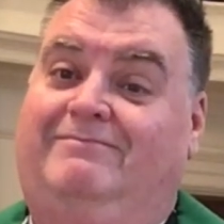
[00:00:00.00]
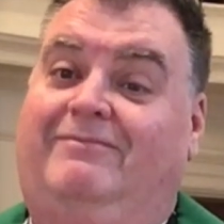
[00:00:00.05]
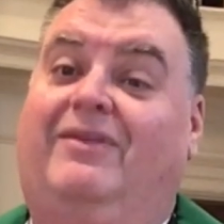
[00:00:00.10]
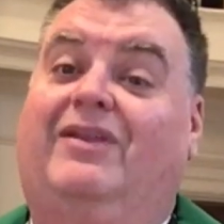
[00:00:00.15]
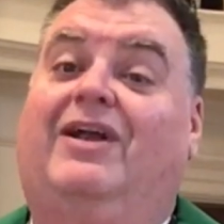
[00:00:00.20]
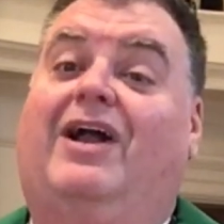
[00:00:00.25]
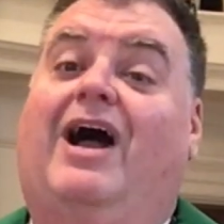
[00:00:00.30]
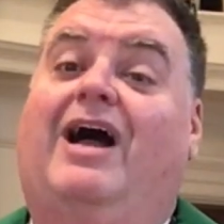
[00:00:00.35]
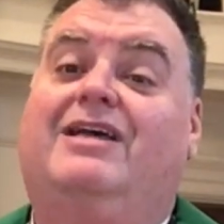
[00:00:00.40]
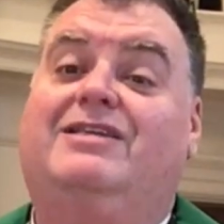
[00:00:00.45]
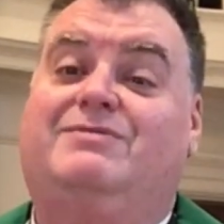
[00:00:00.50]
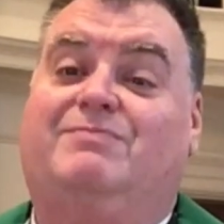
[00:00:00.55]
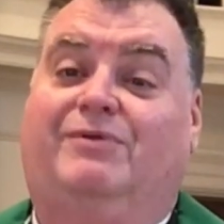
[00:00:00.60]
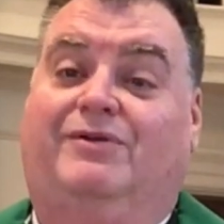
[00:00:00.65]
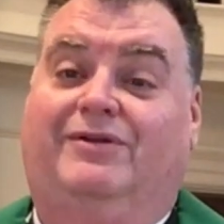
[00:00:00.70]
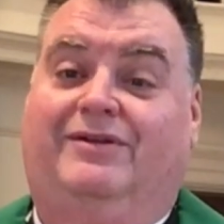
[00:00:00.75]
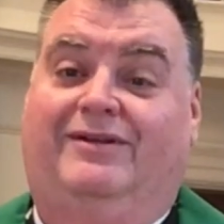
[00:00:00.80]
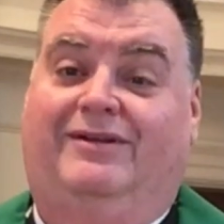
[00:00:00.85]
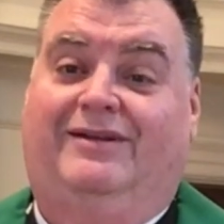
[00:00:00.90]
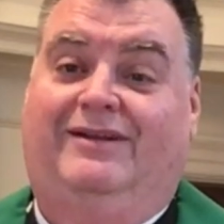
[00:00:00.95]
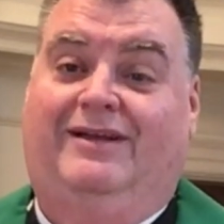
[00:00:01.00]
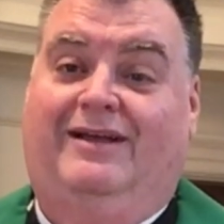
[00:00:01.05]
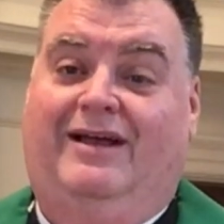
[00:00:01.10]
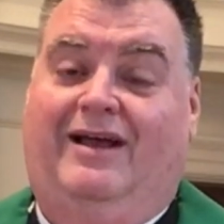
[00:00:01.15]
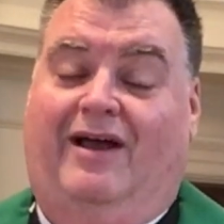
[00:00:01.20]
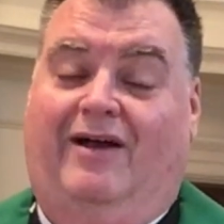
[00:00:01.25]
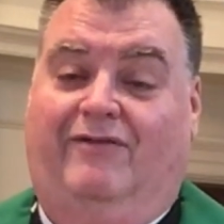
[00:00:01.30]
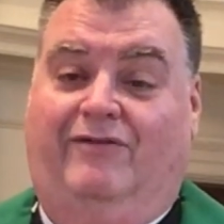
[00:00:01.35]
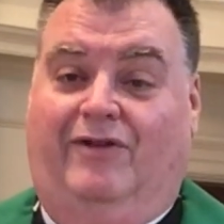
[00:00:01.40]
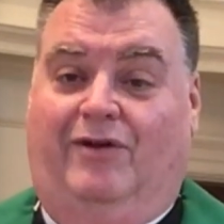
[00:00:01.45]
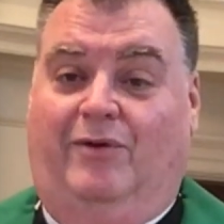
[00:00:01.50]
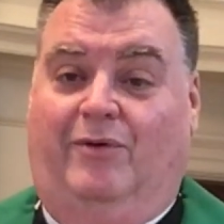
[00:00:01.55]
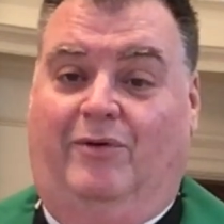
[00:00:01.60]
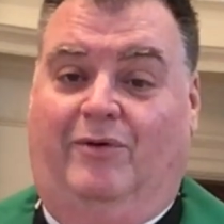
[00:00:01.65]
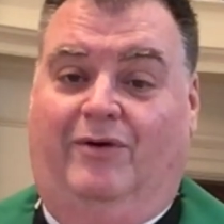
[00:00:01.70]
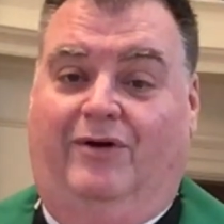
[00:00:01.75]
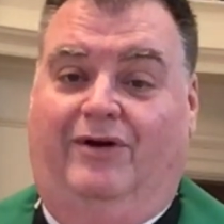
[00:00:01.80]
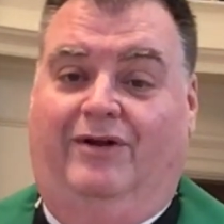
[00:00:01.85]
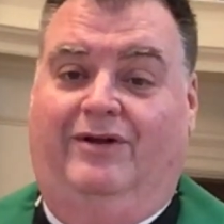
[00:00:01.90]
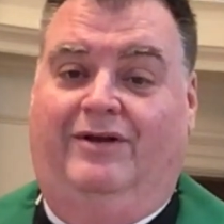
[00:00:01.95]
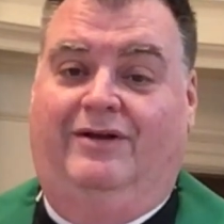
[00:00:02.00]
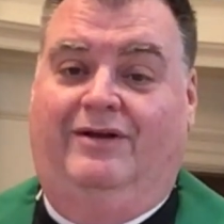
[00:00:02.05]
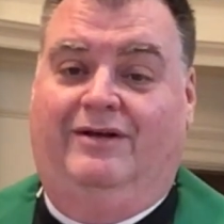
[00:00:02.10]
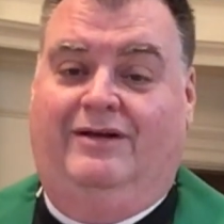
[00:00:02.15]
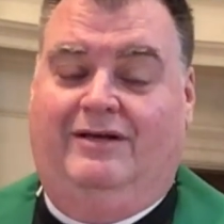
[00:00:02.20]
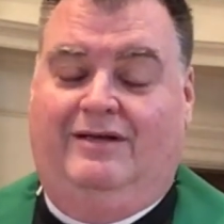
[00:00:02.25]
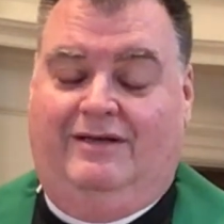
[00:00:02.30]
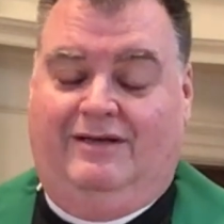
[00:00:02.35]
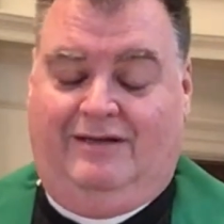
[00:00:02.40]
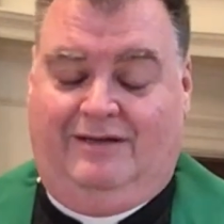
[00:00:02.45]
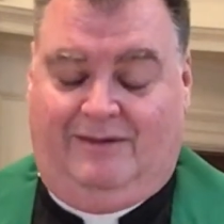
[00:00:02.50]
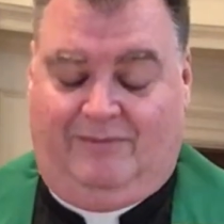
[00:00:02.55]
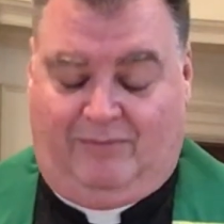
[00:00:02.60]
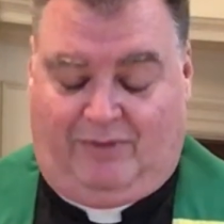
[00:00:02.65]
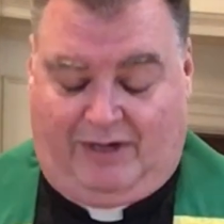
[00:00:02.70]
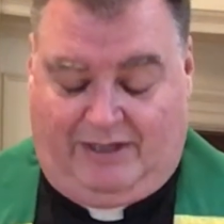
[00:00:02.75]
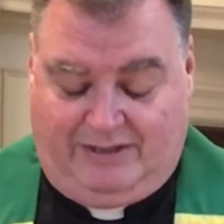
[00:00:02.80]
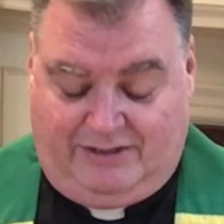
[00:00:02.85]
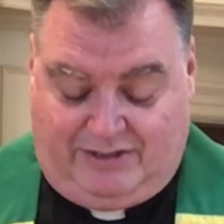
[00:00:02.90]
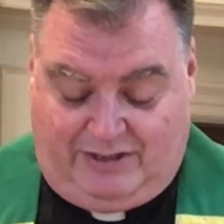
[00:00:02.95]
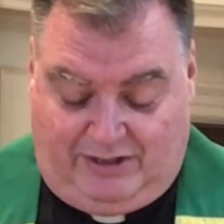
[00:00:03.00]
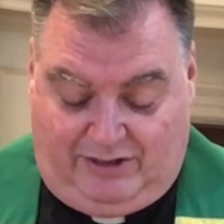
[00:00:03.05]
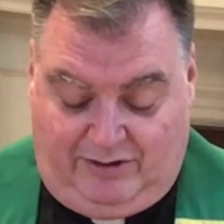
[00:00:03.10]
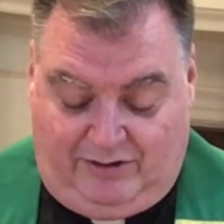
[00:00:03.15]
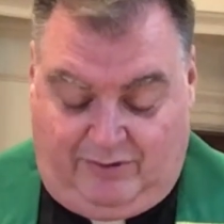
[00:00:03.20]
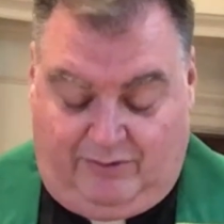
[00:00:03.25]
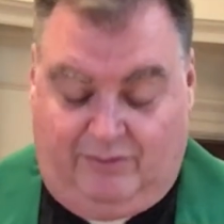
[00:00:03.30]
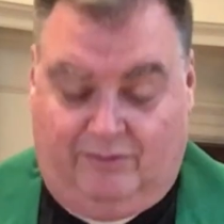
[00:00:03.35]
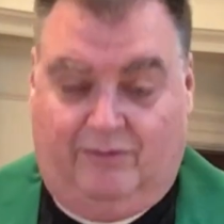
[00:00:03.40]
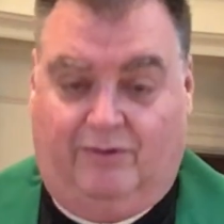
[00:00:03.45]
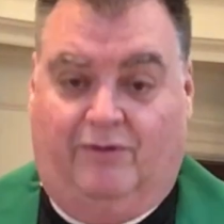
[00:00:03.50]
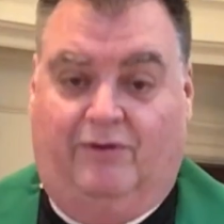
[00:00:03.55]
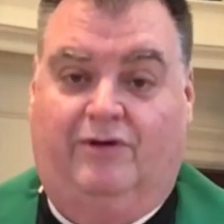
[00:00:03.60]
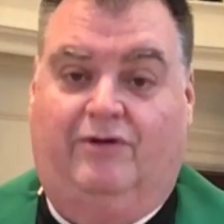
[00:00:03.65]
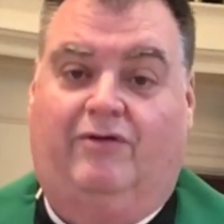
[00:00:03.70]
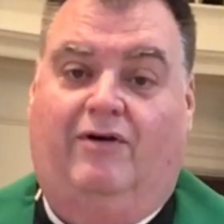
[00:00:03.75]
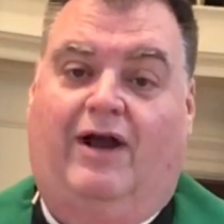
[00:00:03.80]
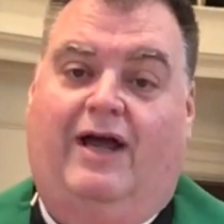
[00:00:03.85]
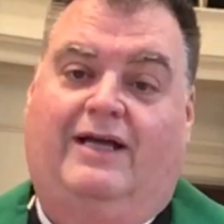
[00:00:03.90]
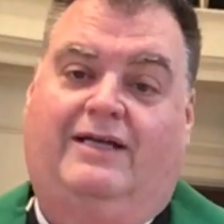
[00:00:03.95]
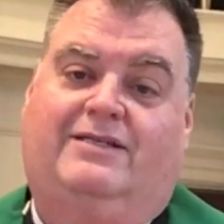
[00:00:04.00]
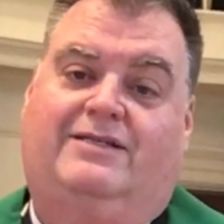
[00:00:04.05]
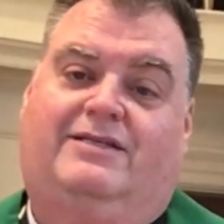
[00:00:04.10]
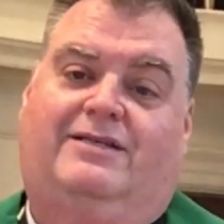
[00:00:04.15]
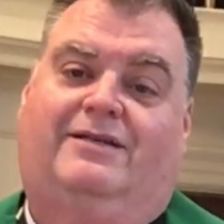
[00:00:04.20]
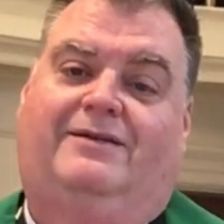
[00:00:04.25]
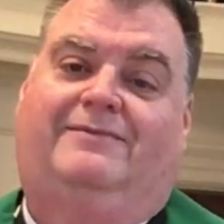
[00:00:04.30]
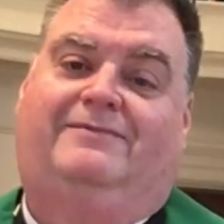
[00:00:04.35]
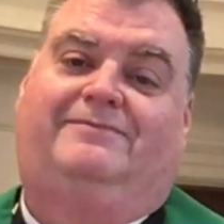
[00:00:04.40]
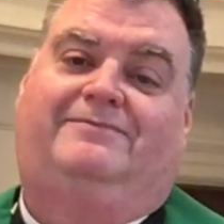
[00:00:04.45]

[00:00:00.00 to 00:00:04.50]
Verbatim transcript: the gospel of the Lord. Praise to you, Lord Christ.